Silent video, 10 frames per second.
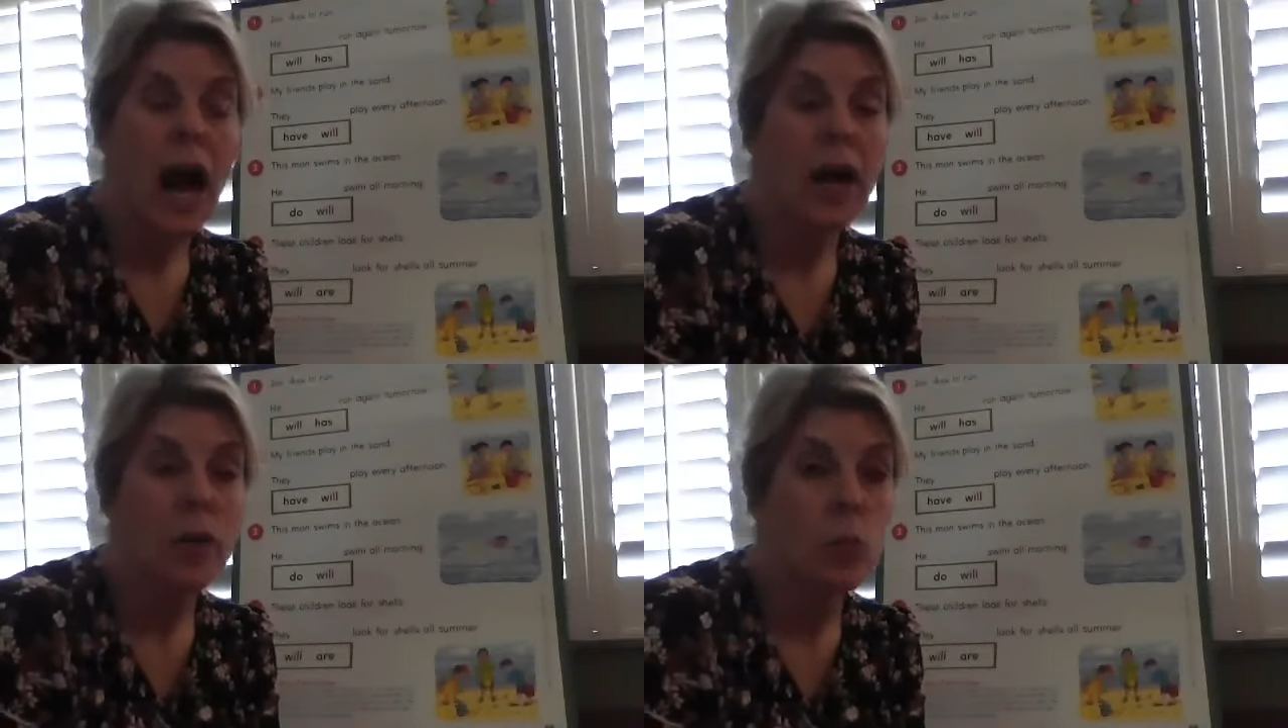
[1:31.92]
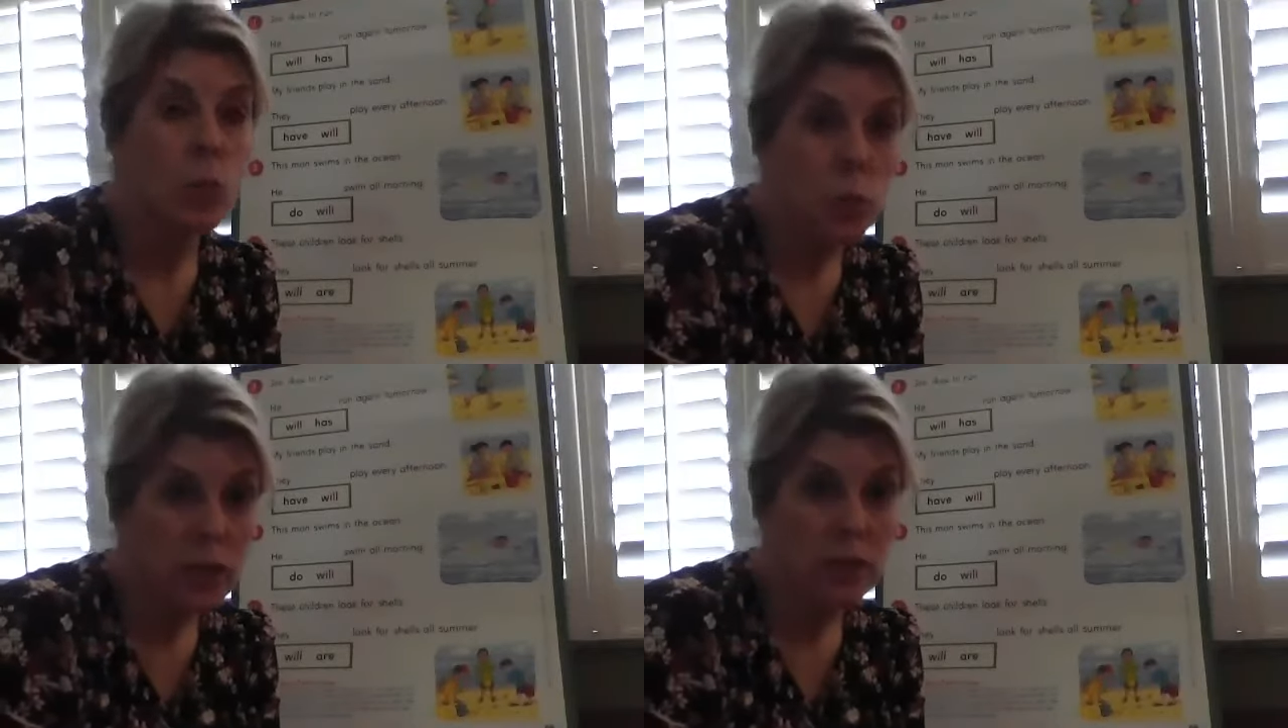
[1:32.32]
I
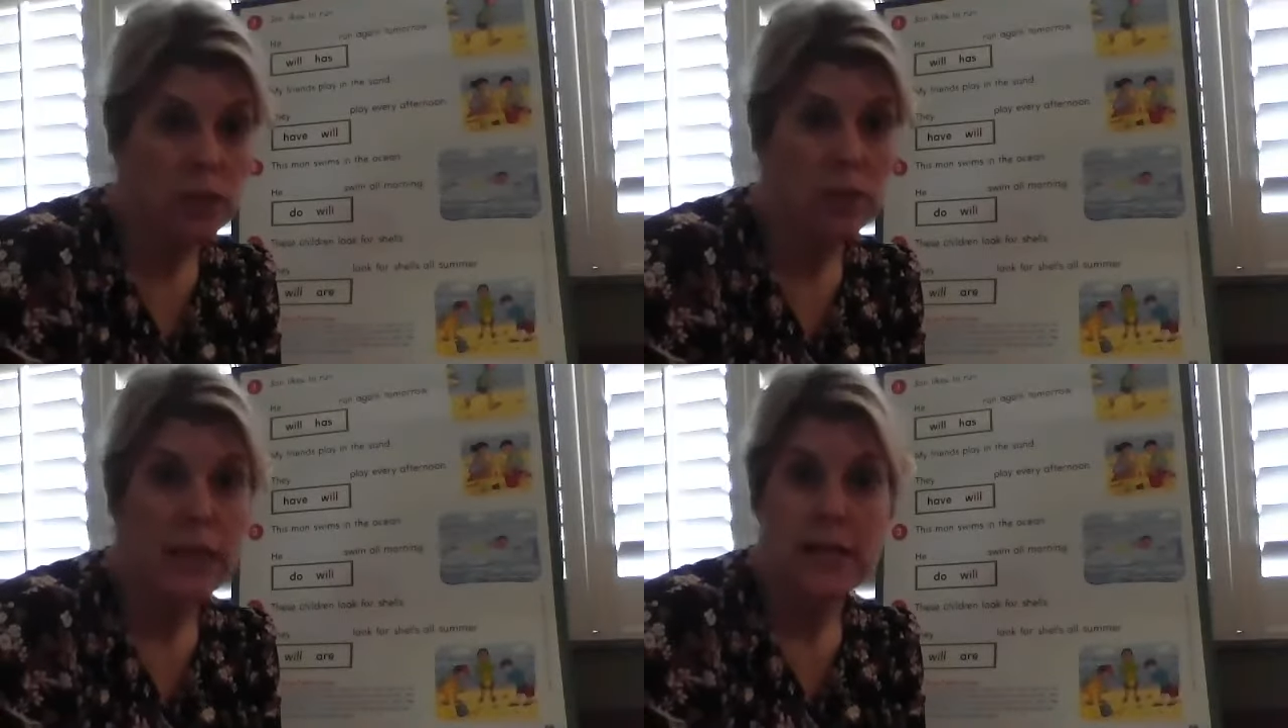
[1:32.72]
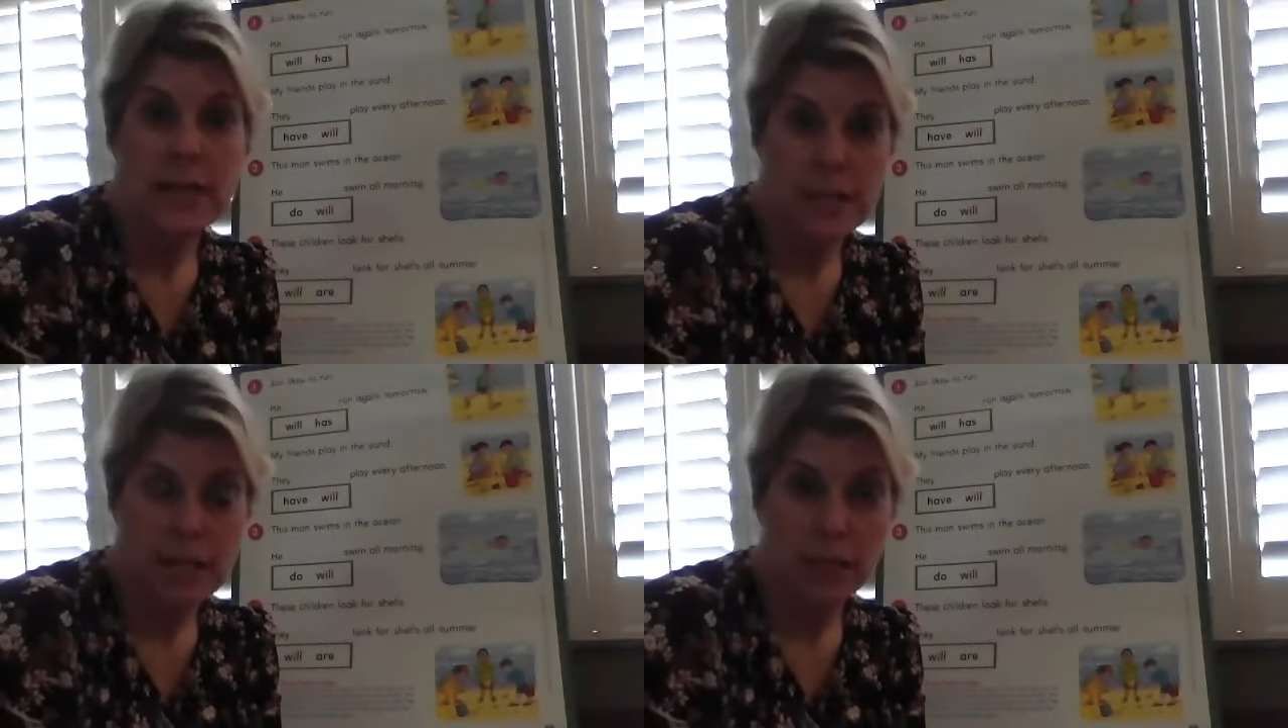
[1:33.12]
will
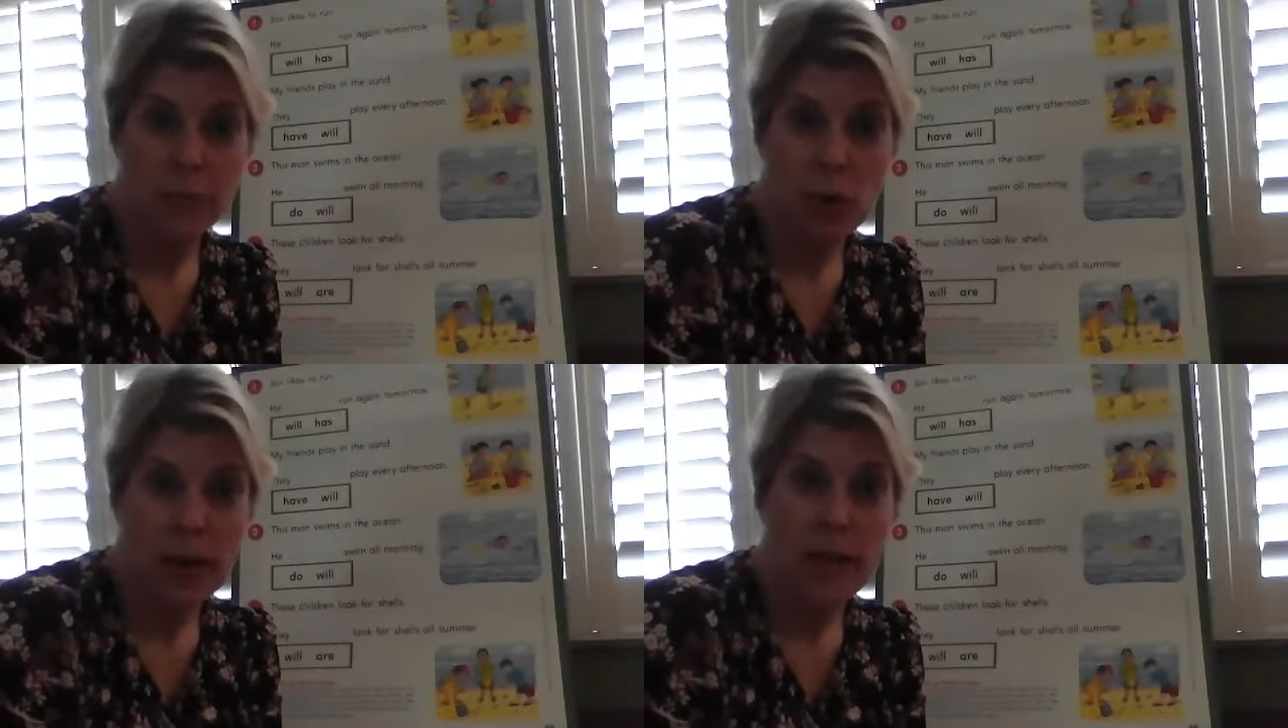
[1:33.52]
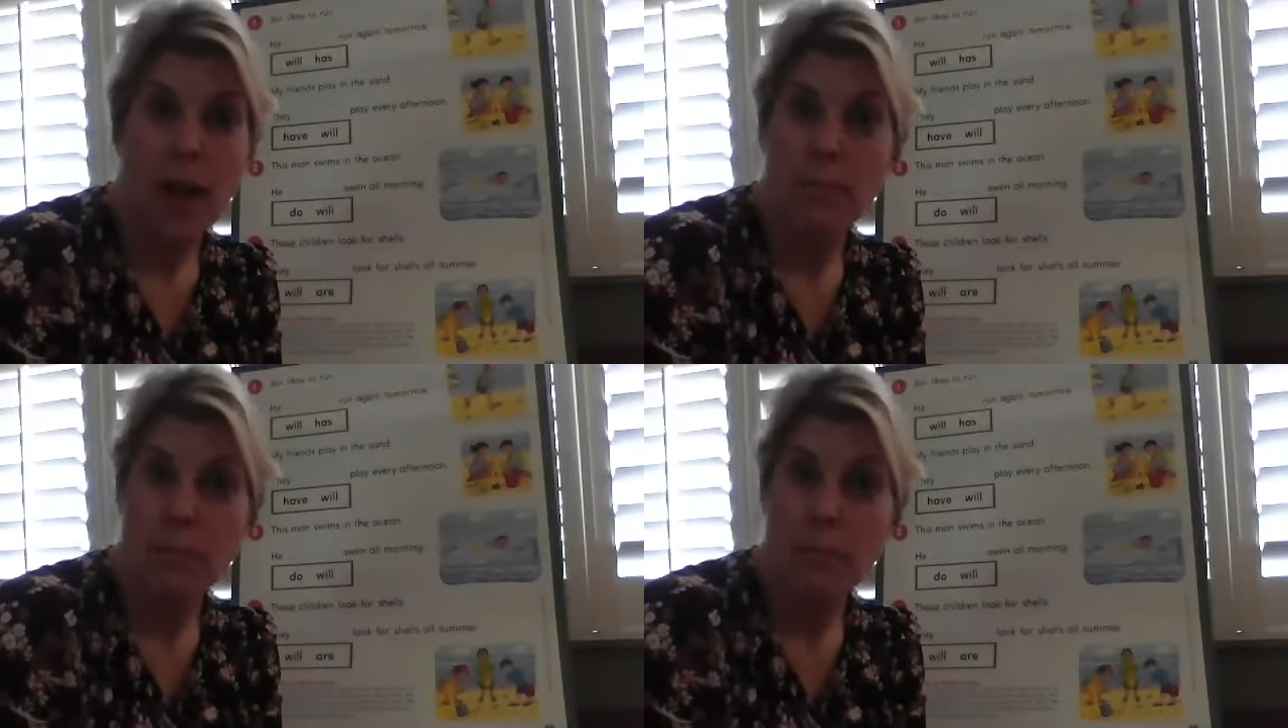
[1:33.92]
celebrate